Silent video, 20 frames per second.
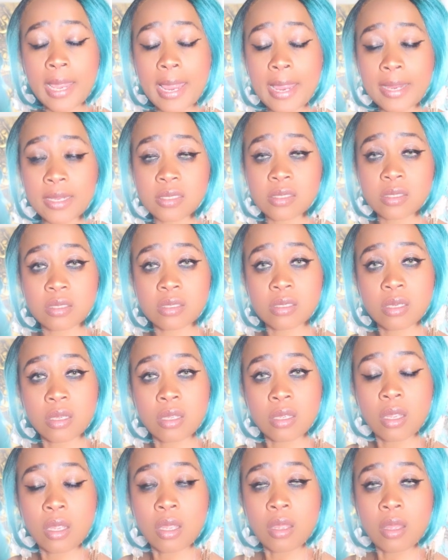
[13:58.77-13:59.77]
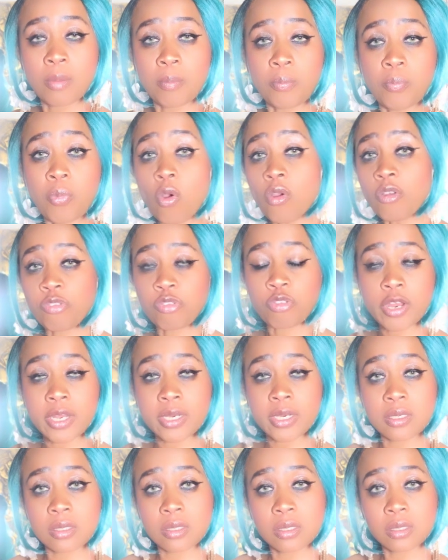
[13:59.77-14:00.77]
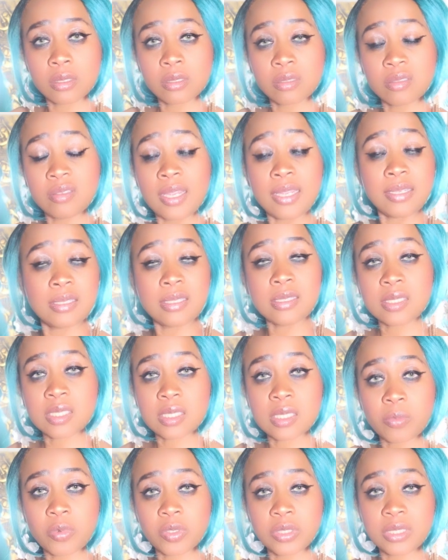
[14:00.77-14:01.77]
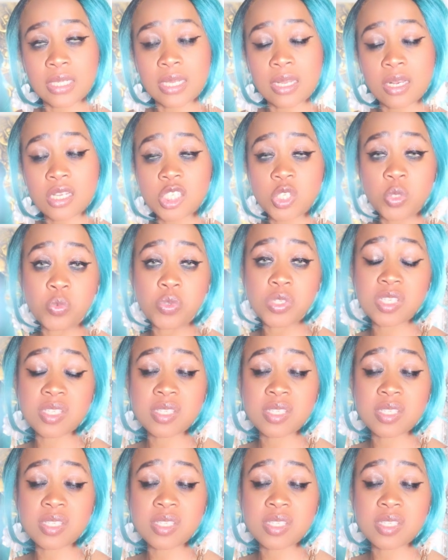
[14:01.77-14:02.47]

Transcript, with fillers: ex-boyfriend dating somebody else, and we